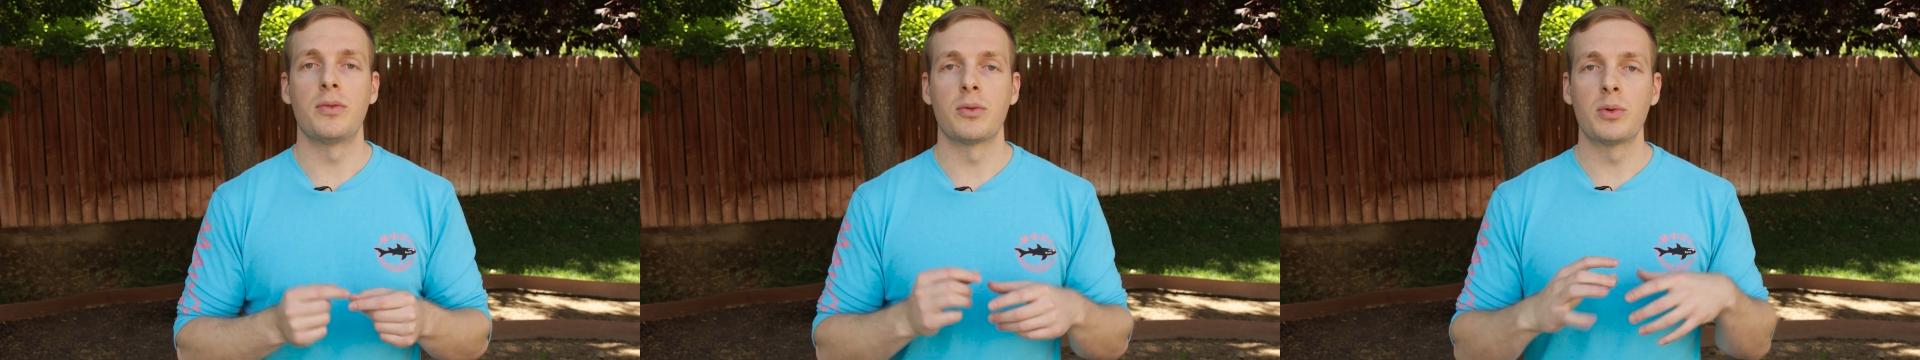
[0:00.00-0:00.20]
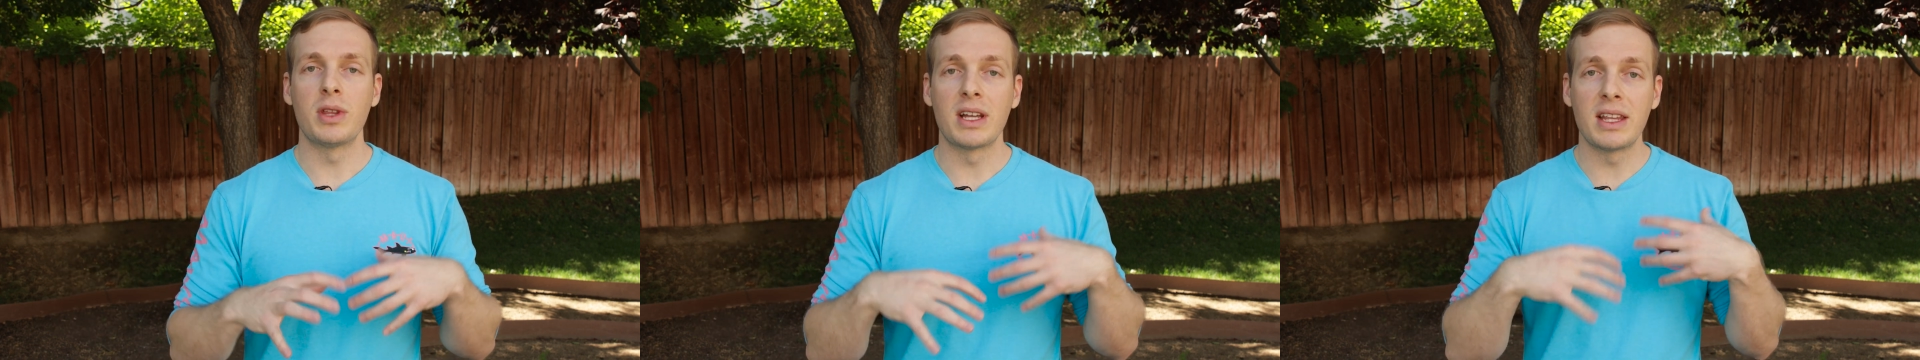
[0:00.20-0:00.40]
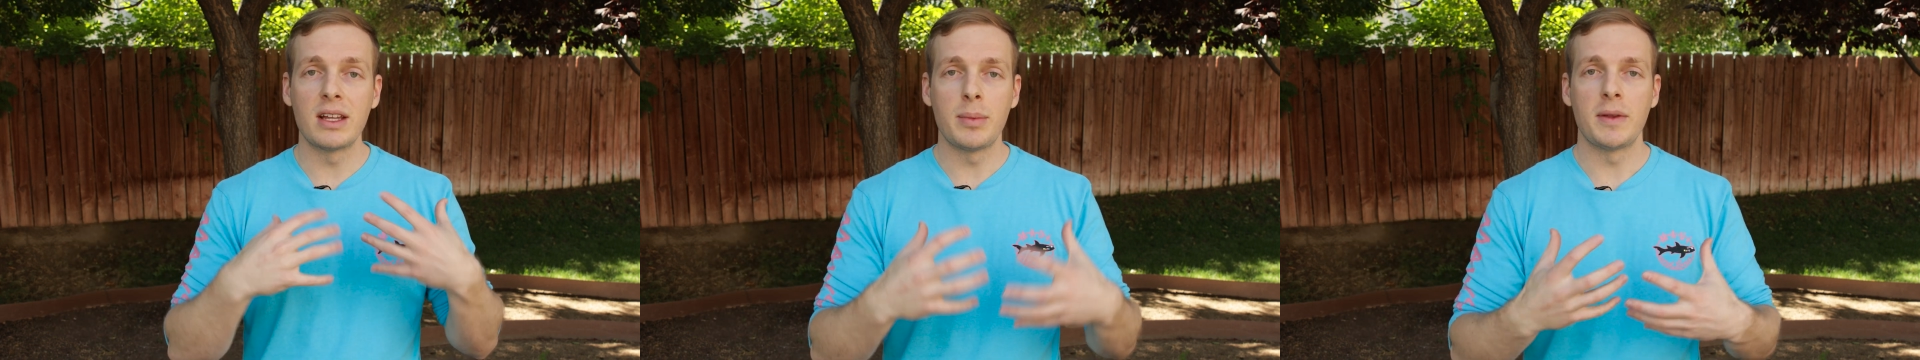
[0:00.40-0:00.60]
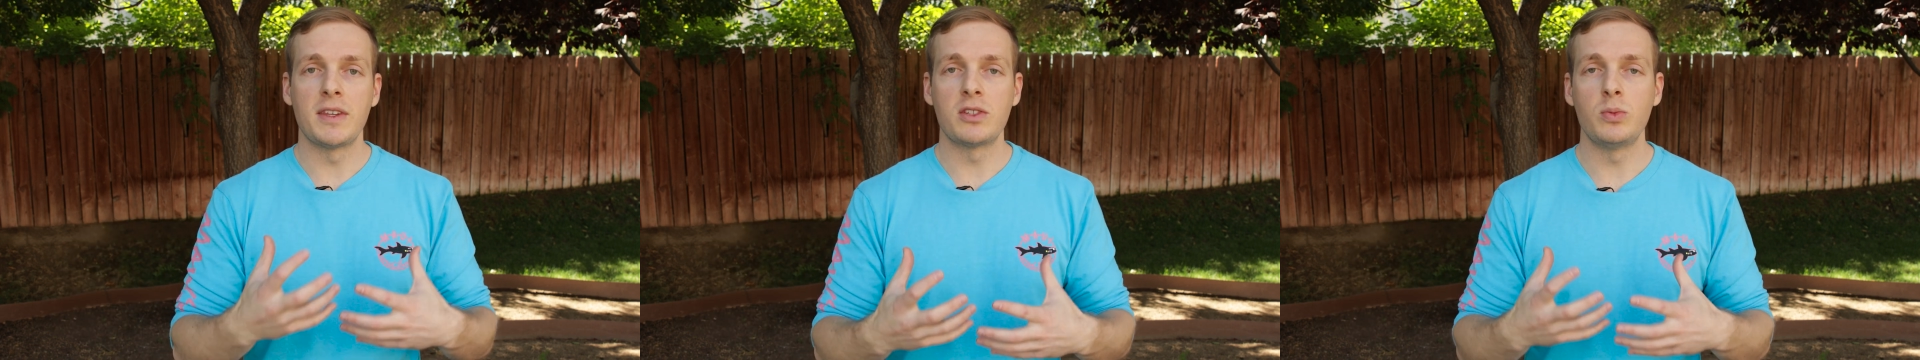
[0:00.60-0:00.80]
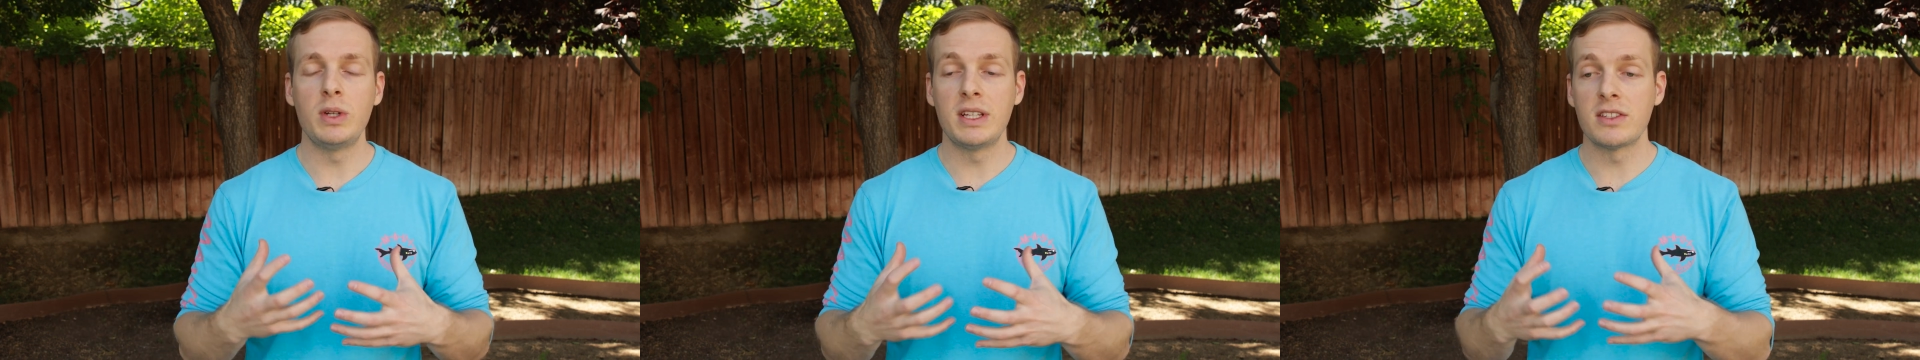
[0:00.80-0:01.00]
if we're really clear about
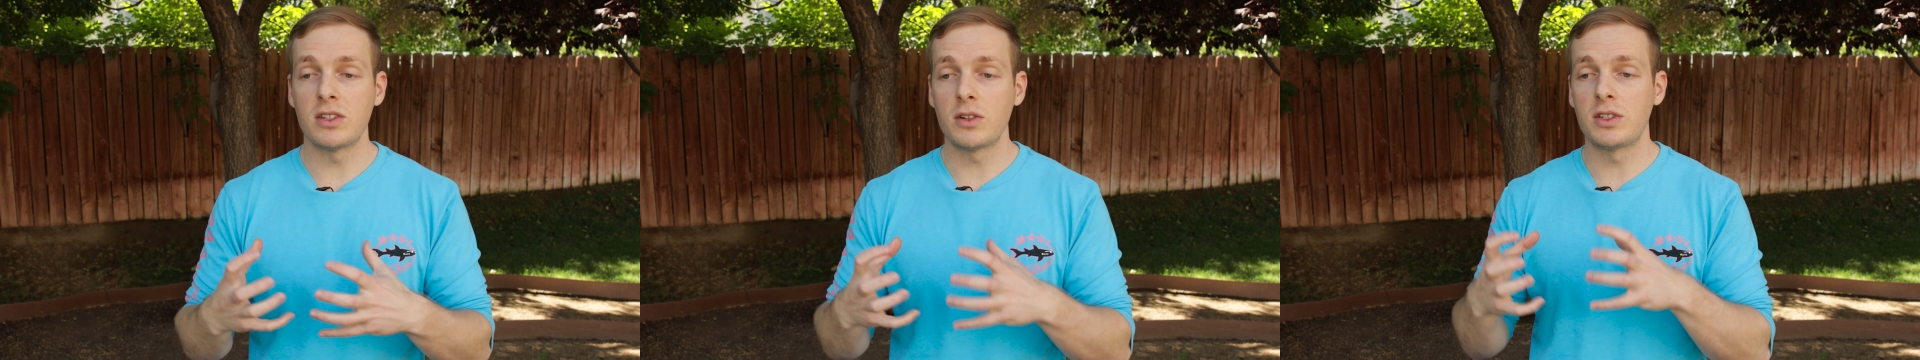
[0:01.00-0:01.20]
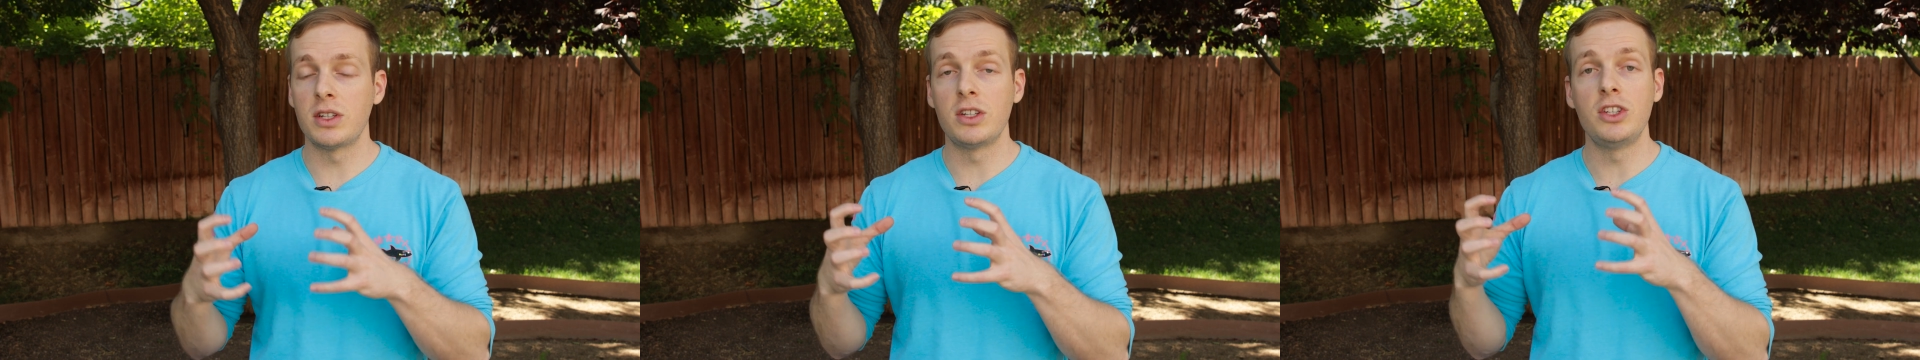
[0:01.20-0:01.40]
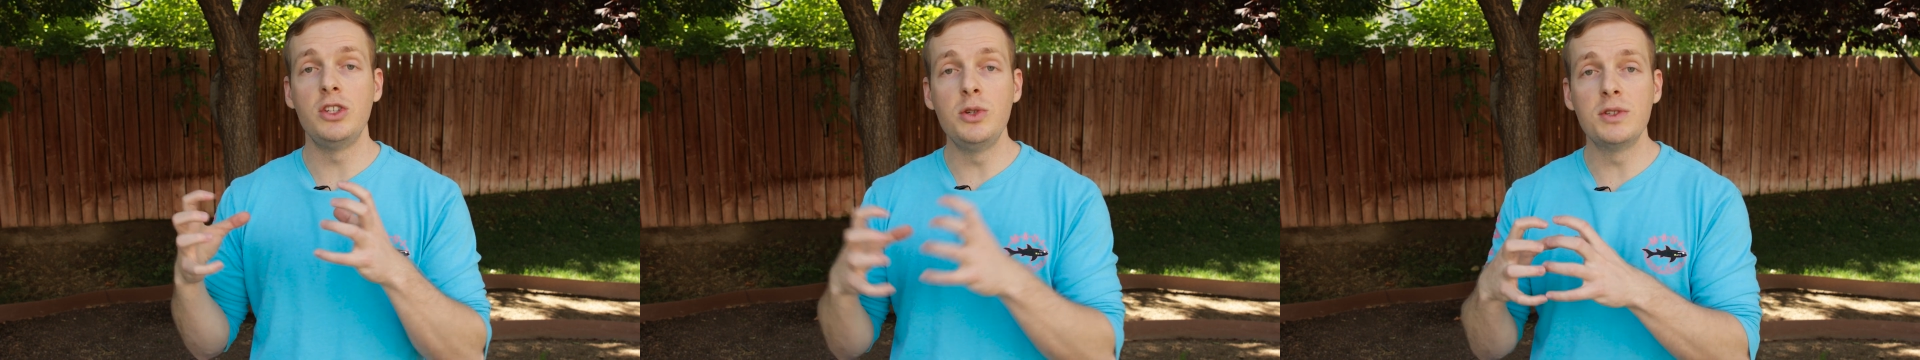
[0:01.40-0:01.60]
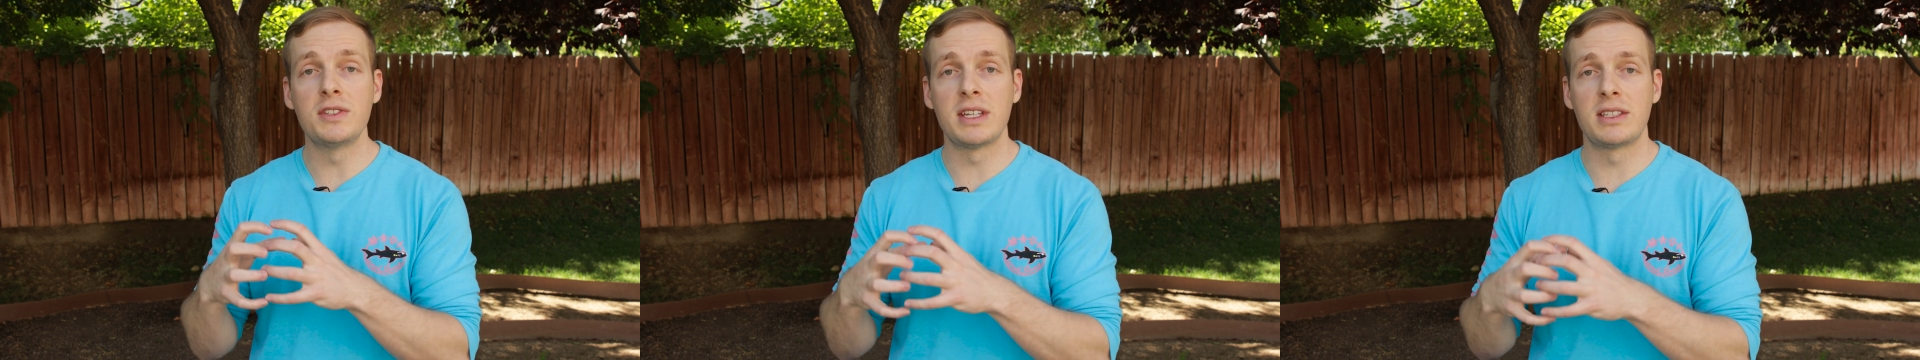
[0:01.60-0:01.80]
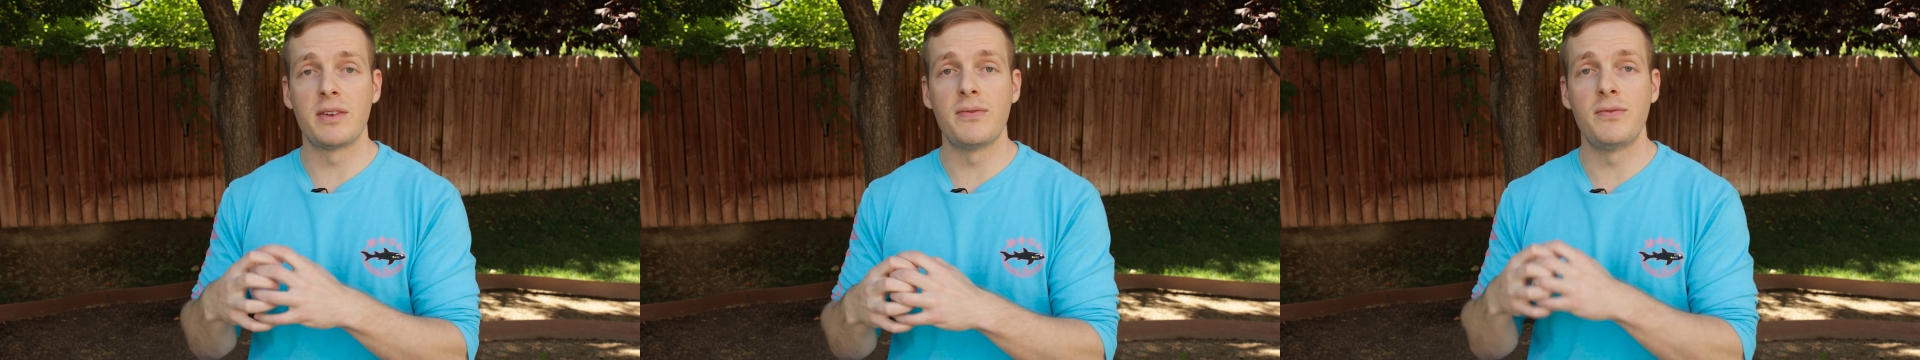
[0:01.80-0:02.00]
this, we can start to use
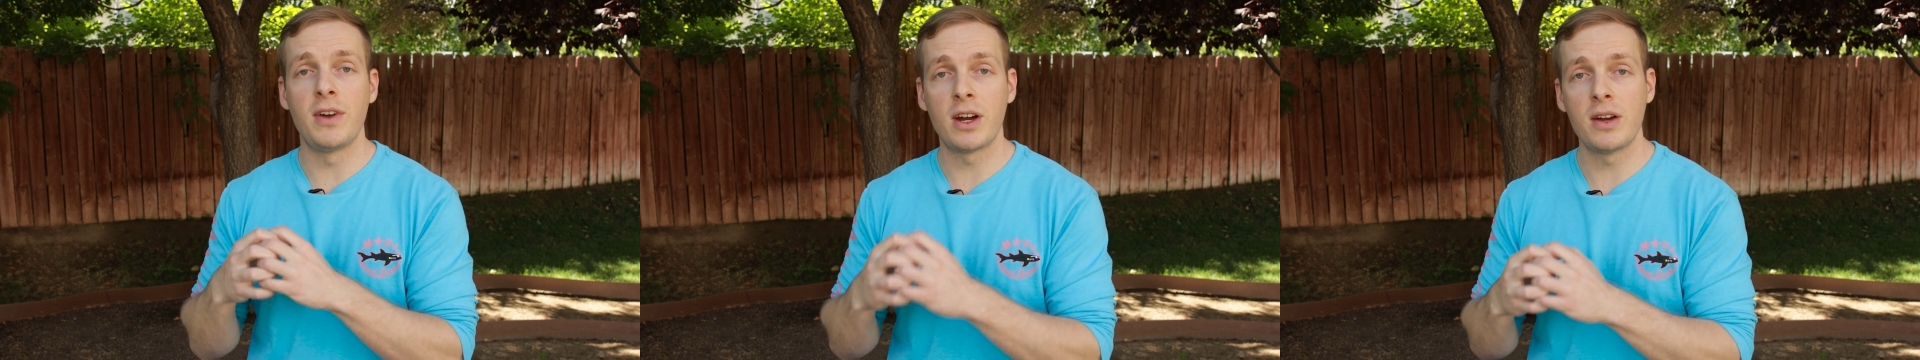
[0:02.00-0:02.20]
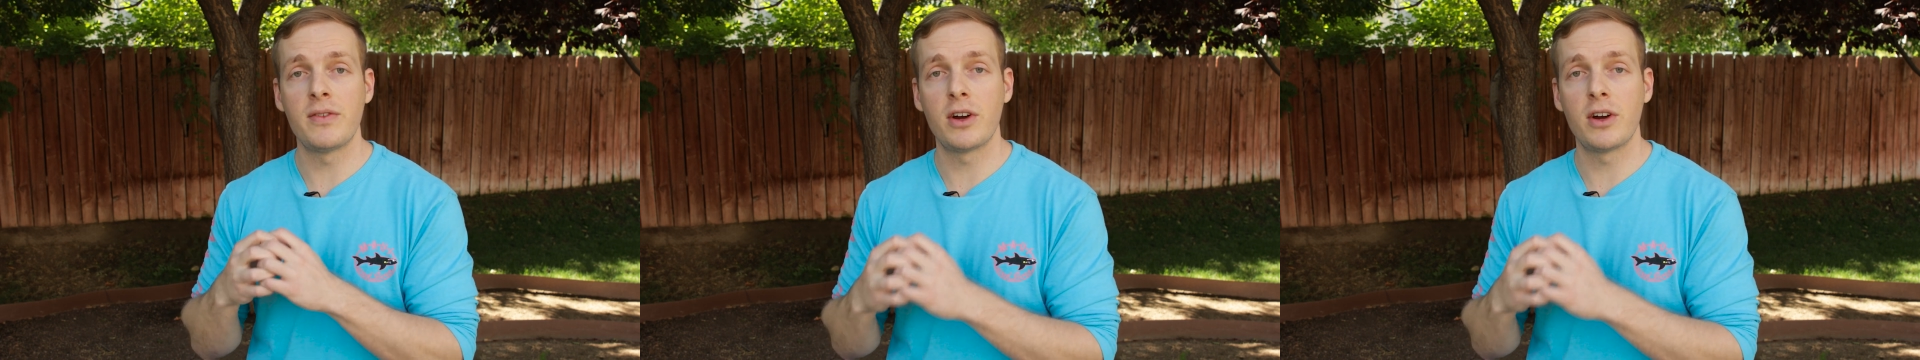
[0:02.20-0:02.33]
this as a very,